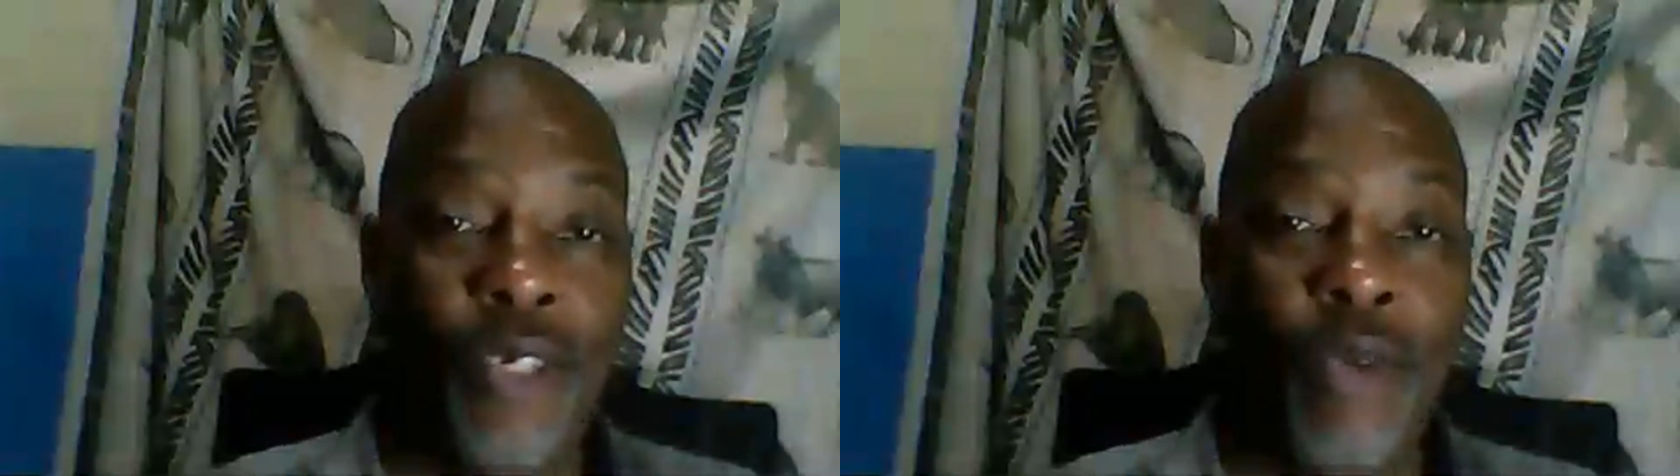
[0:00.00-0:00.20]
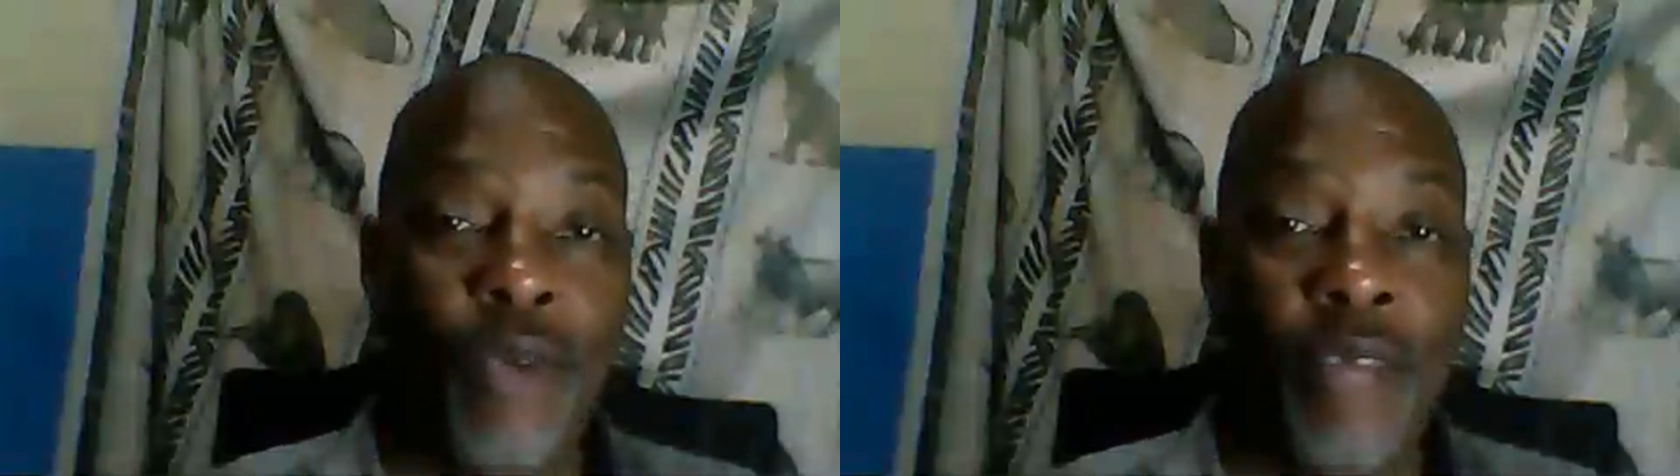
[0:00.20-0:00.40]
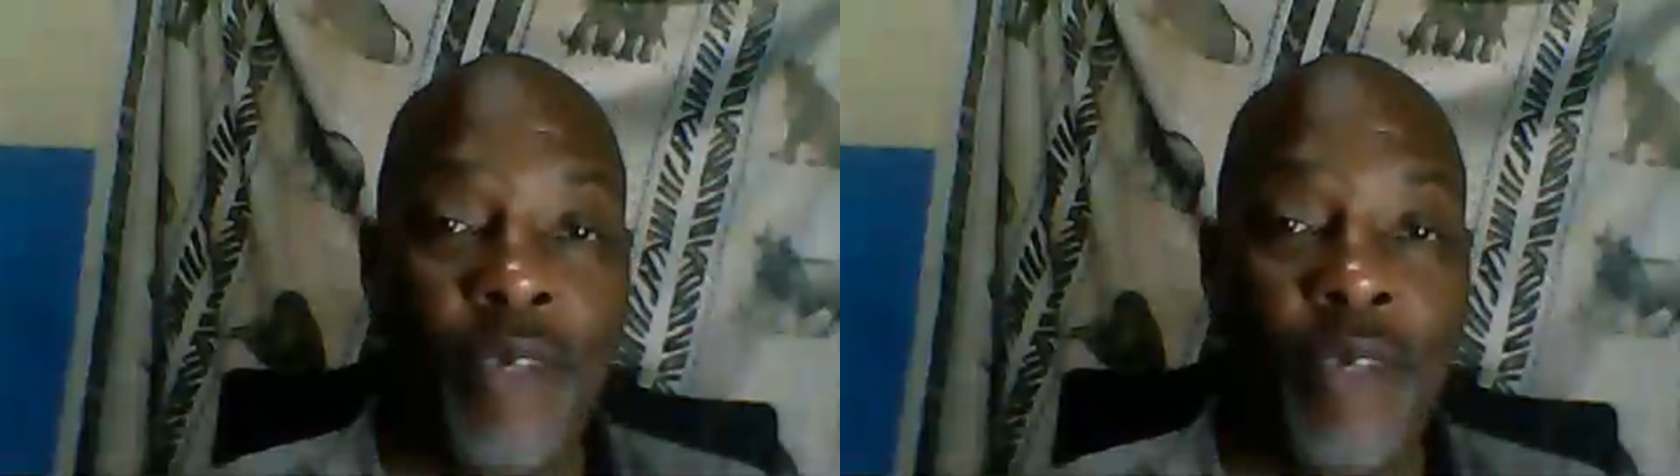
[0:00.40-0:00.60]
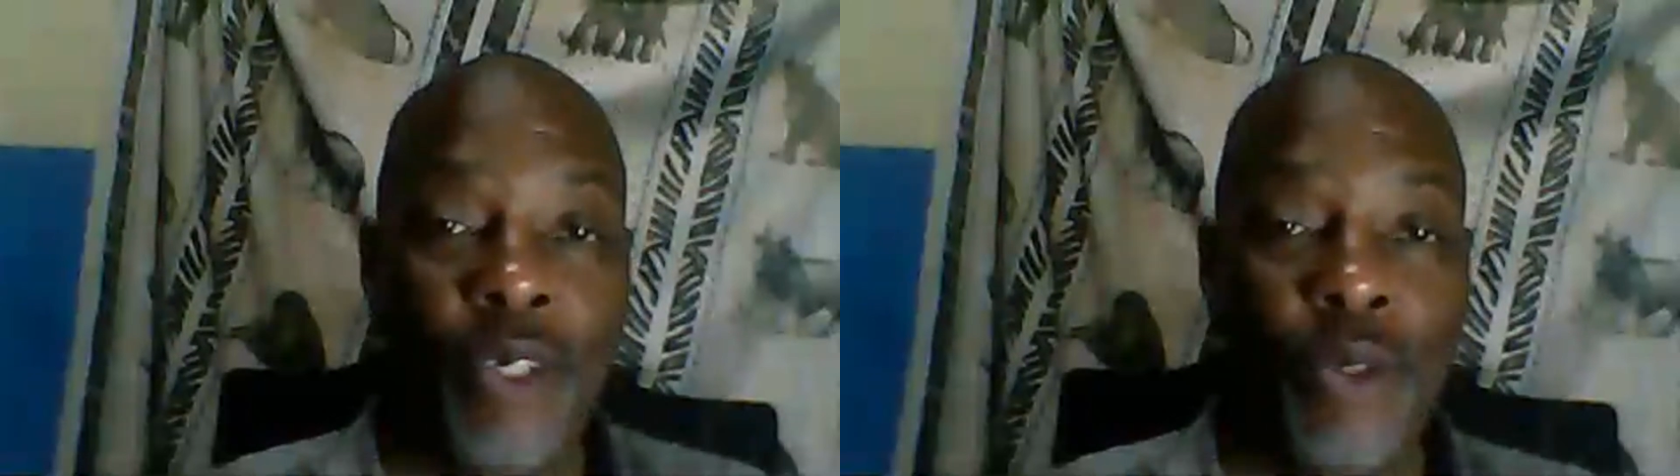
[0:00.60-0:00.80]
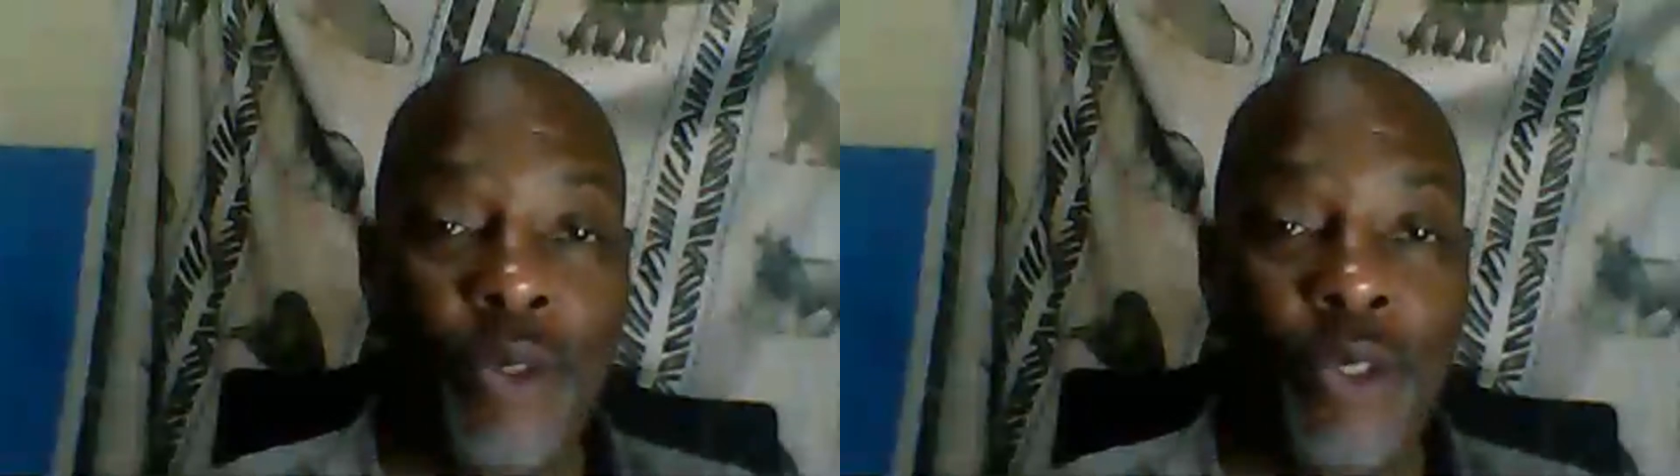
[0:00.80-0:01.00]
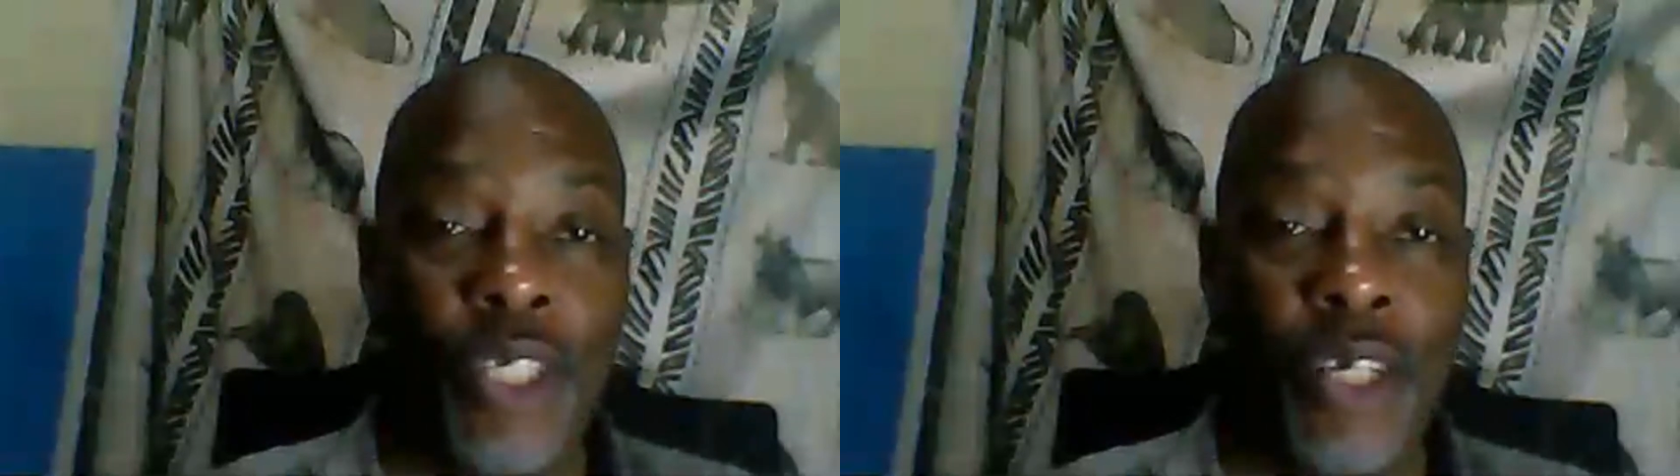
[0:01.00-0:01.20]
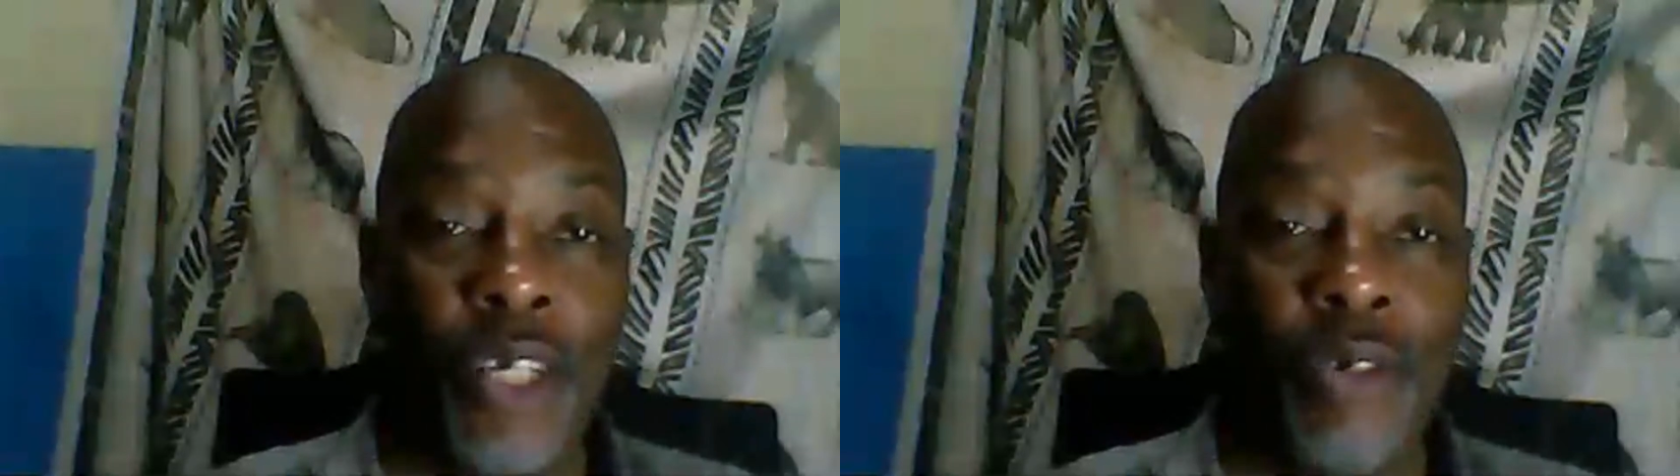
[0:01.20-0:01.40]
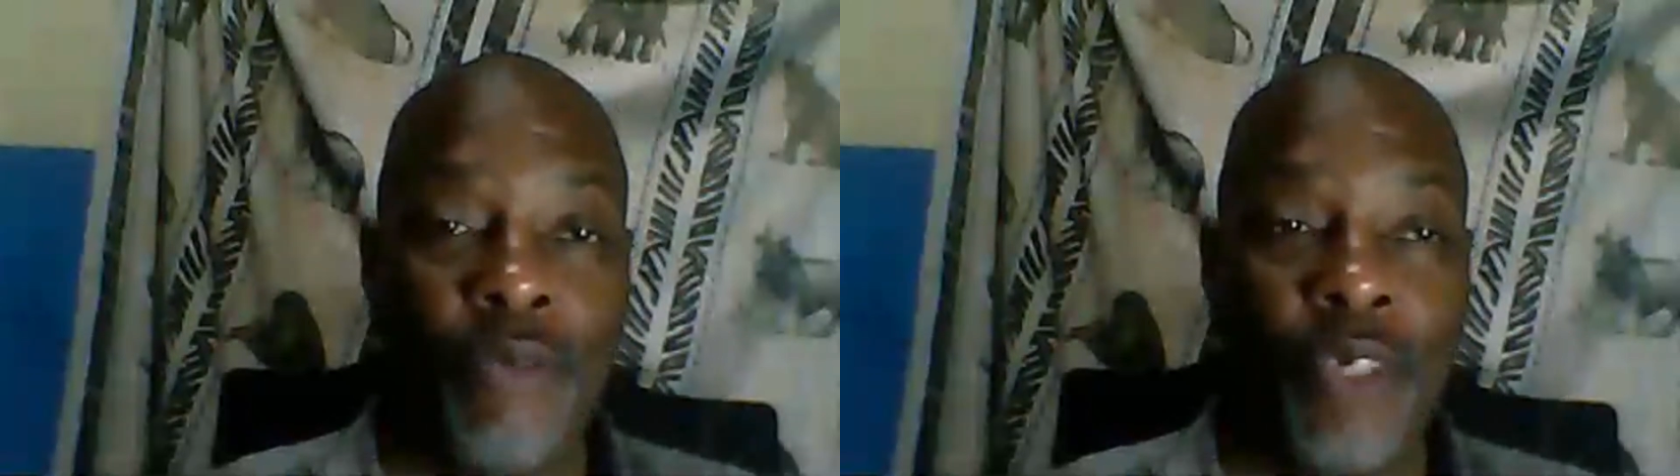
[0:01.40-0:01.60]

You're waiting for the news to tell you